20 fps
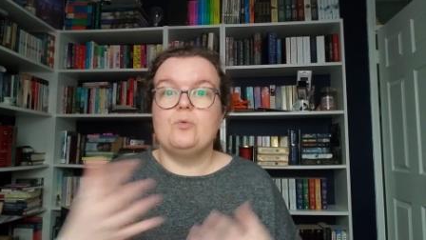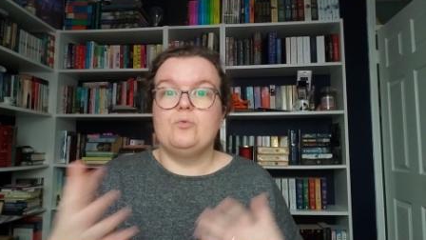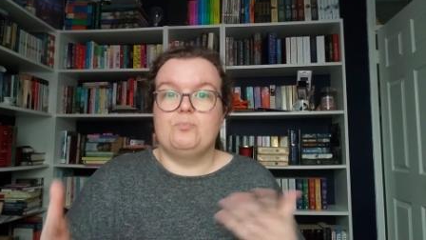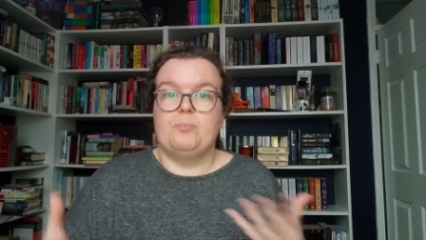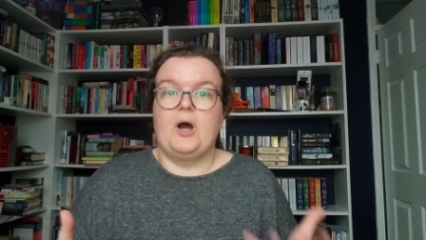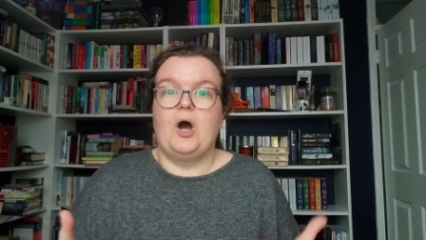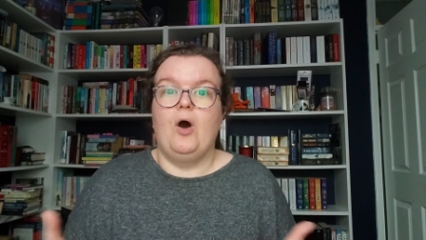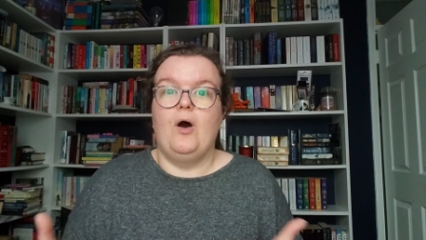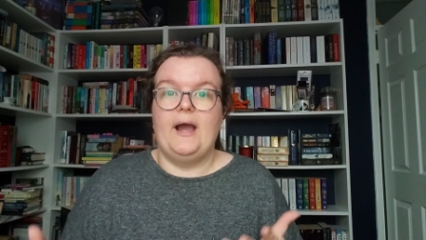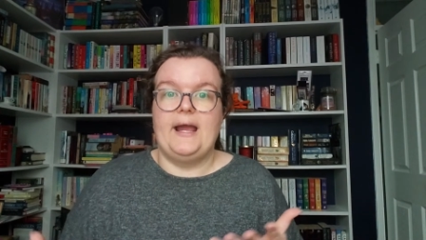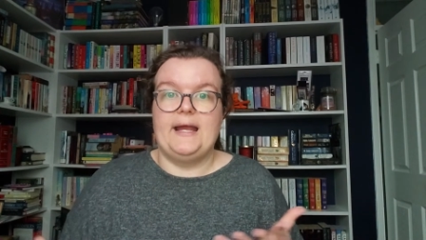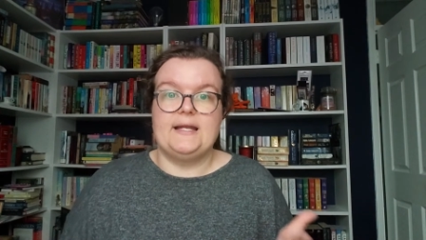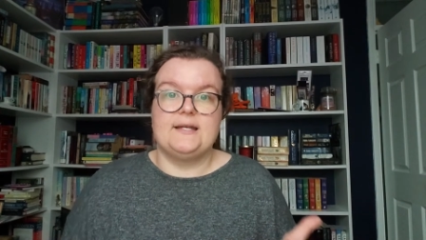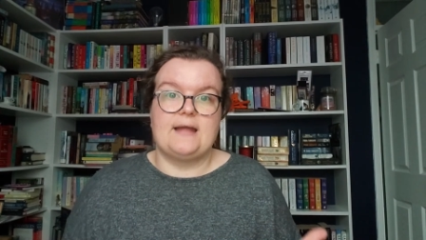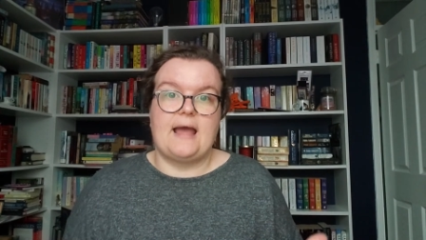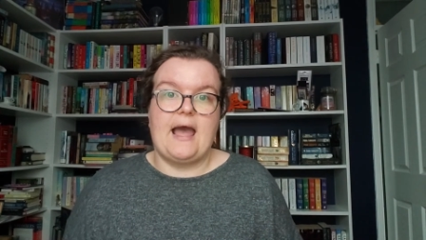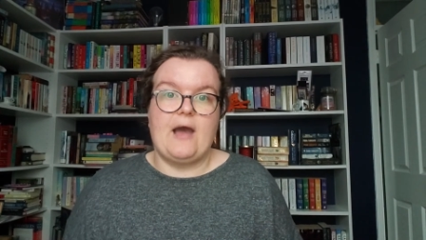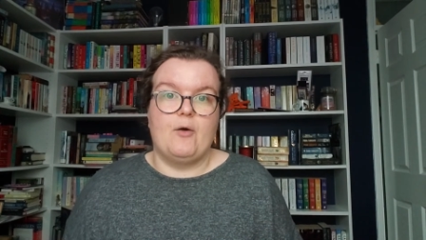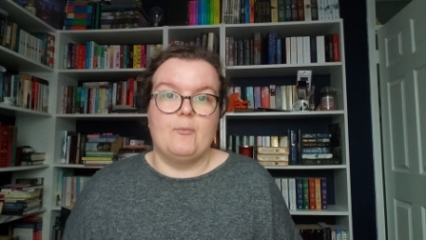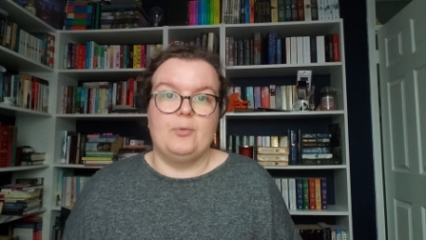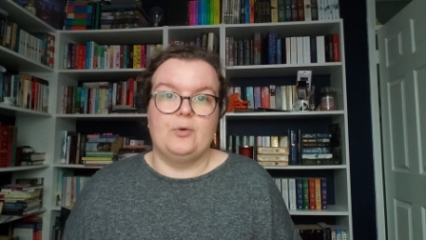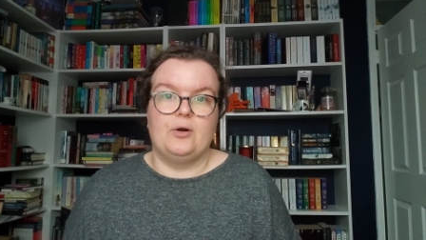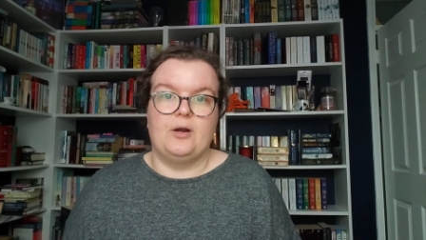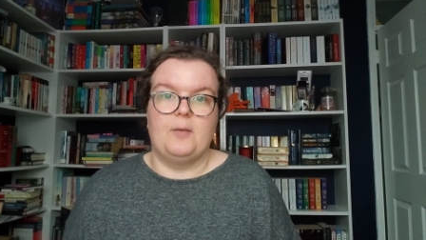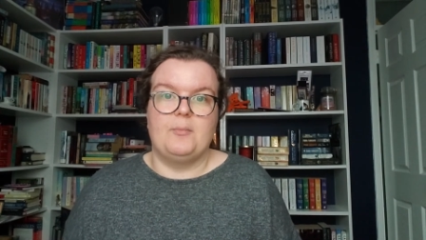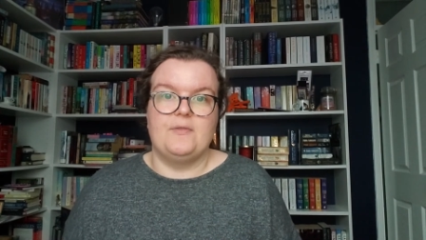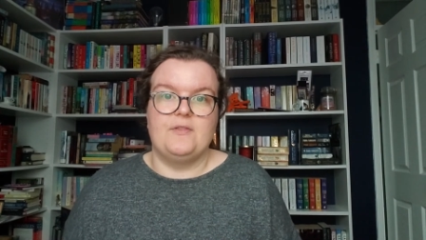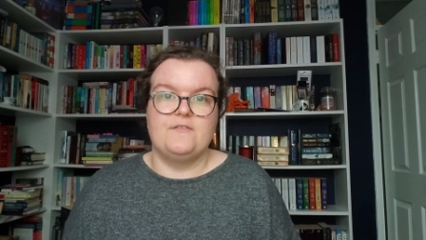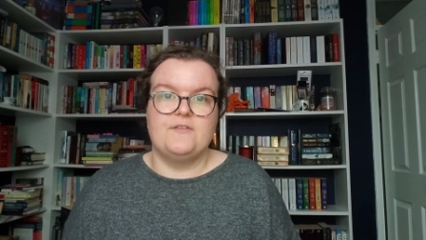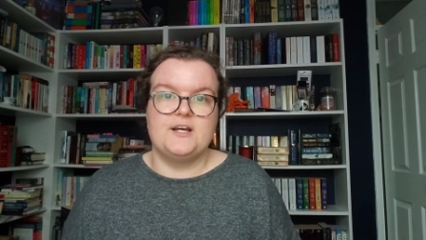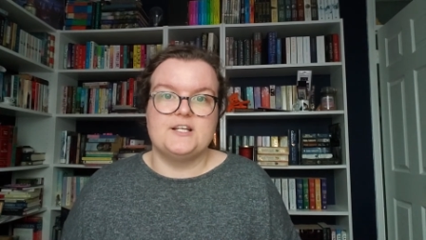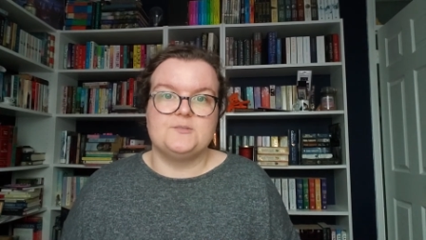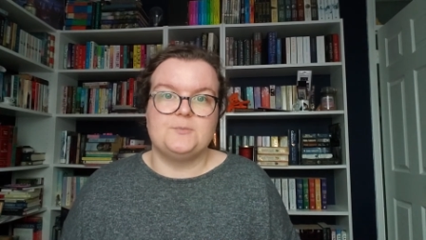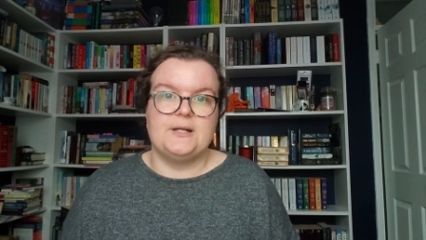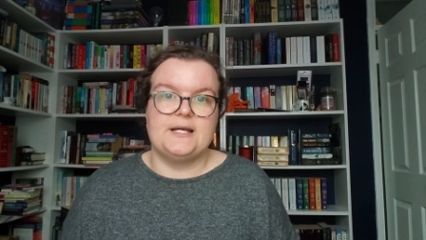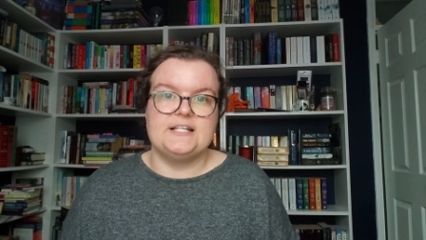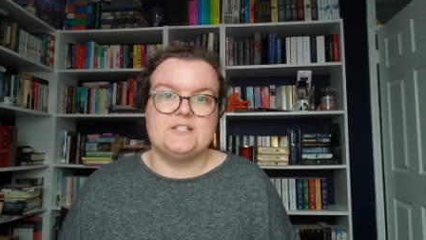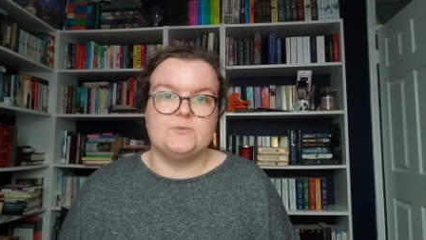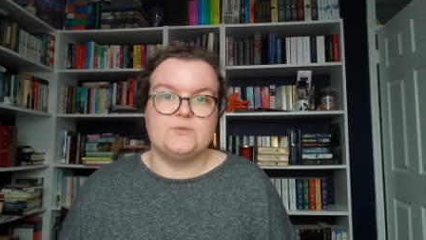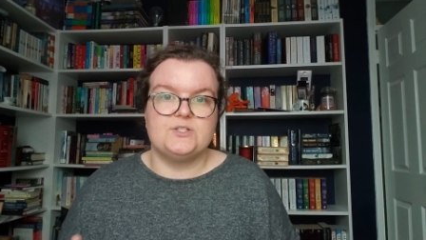behind our book club in the first
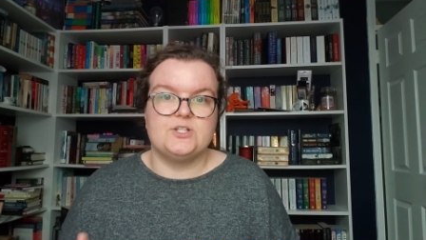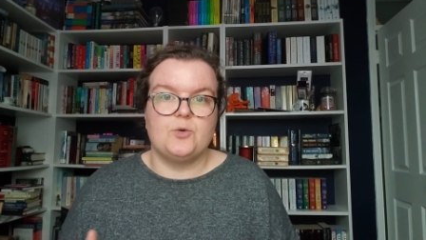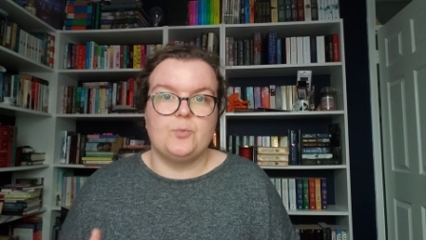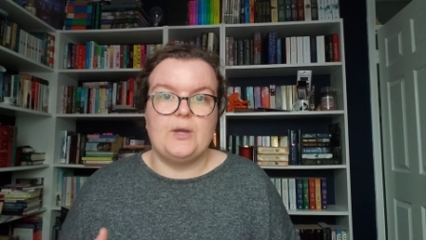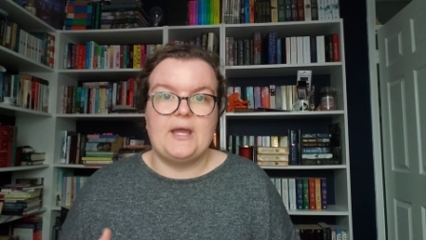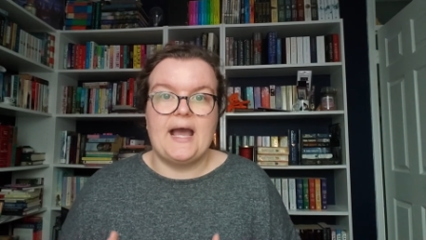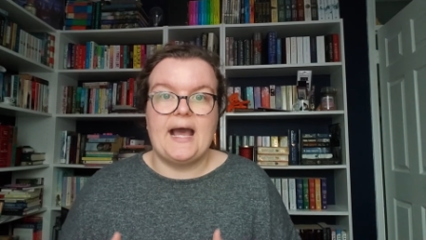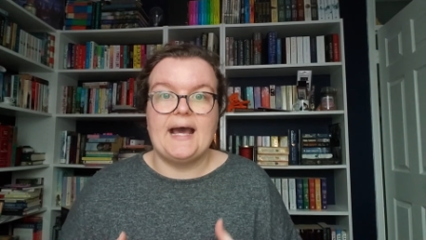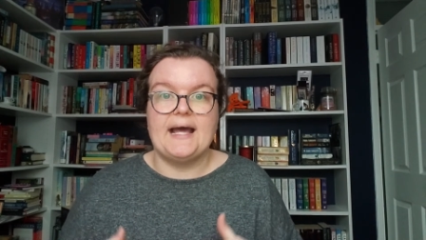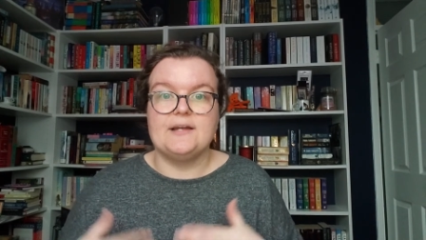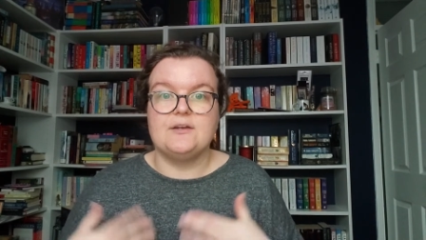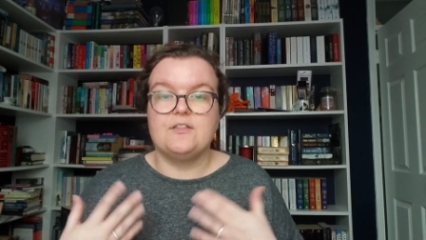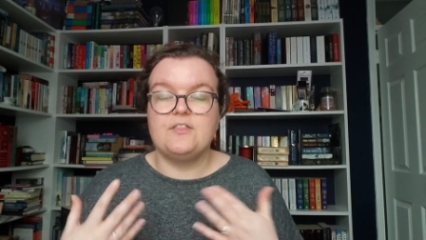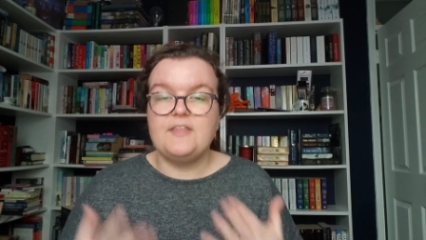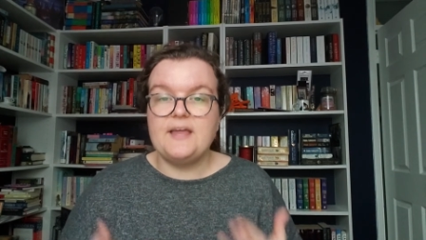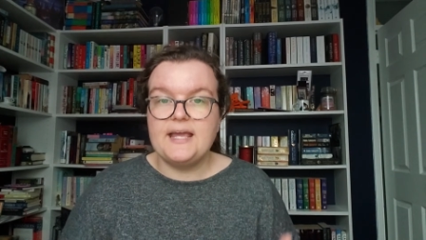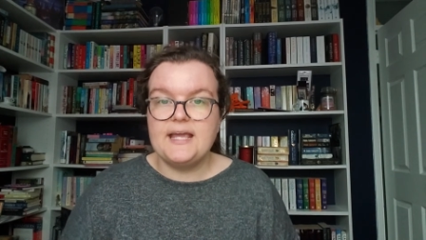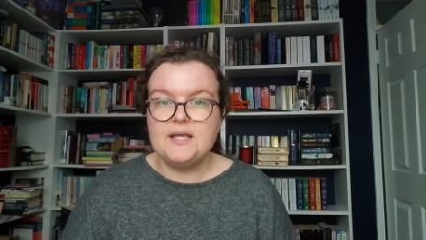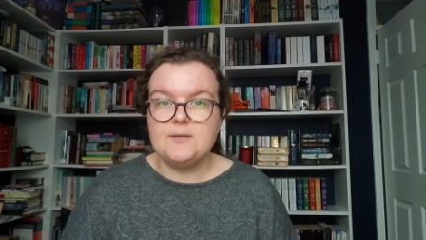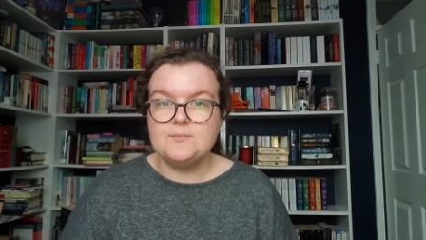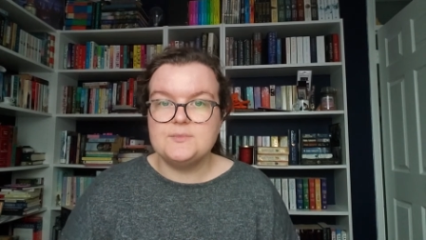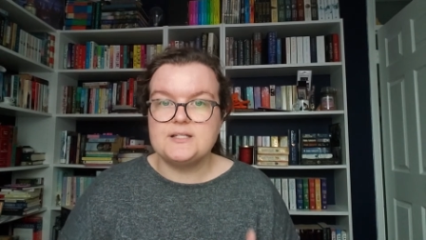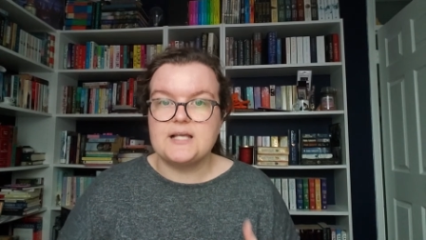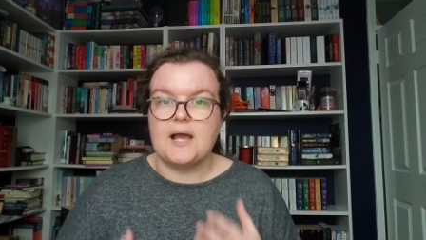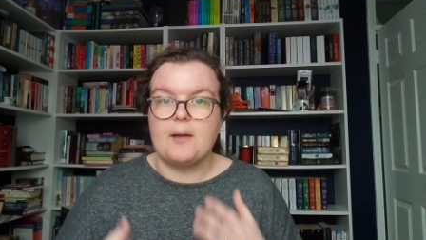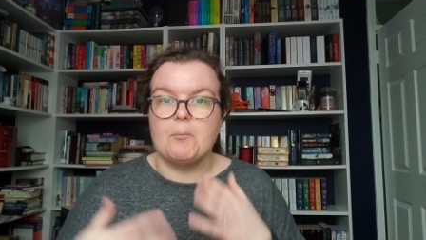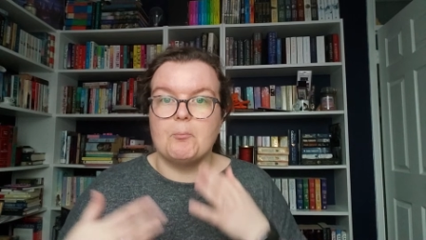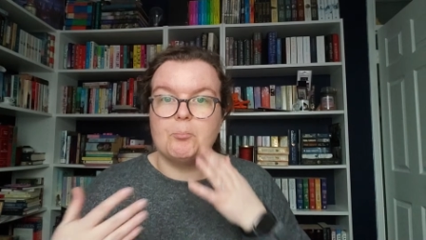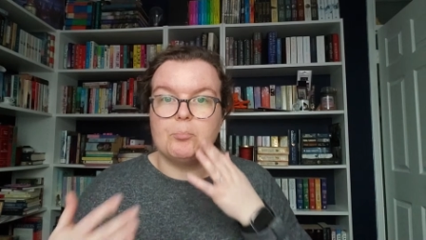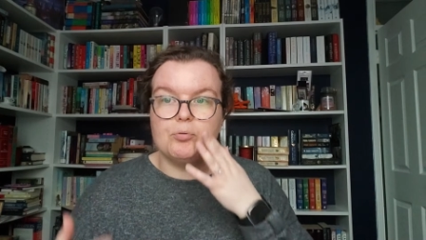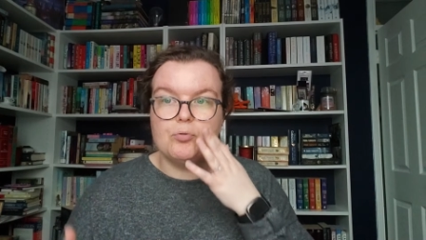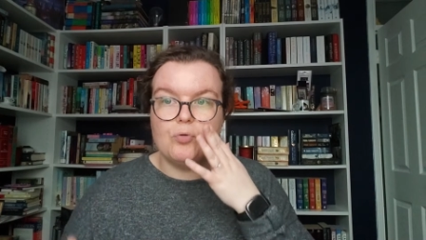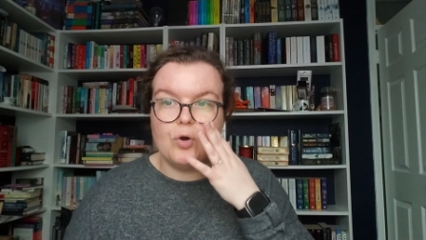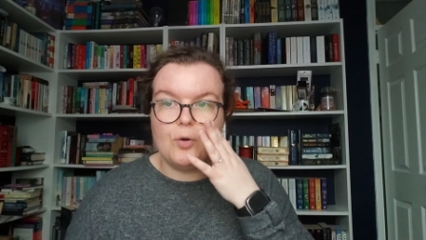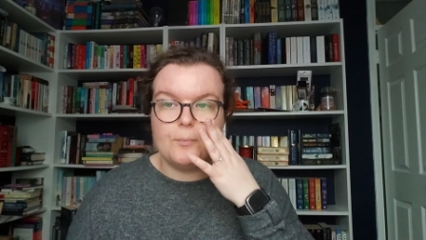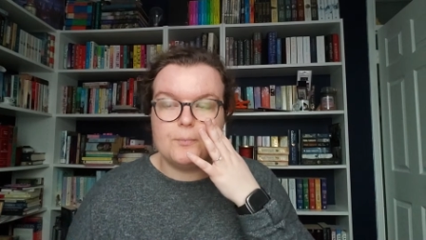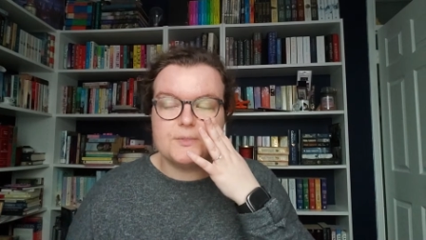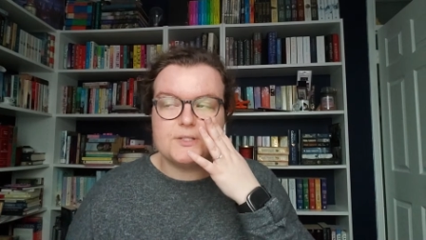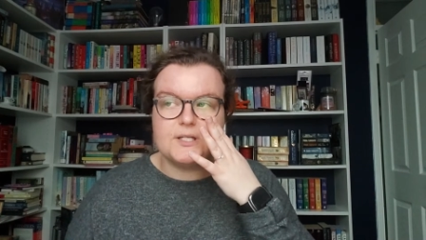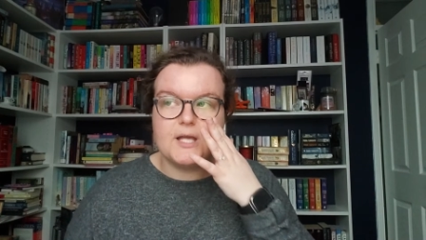place was that we had themes and
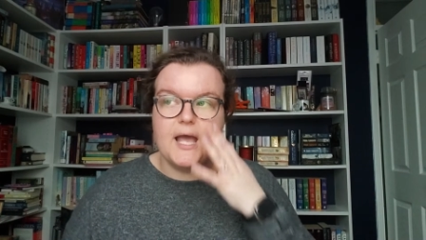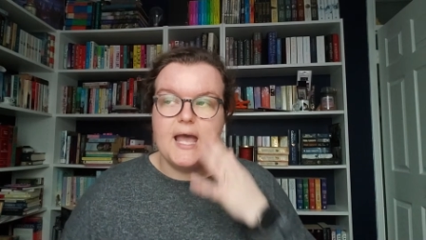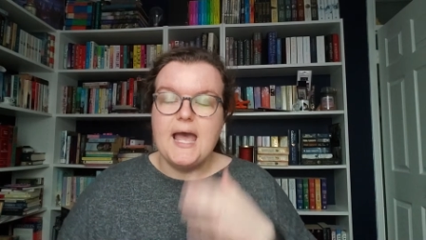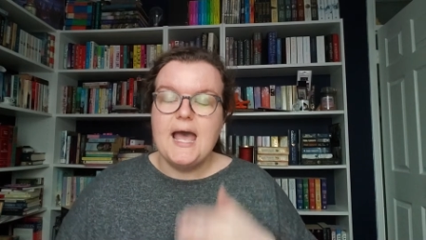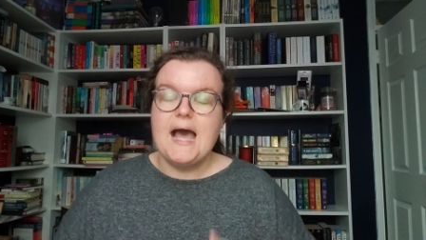prompts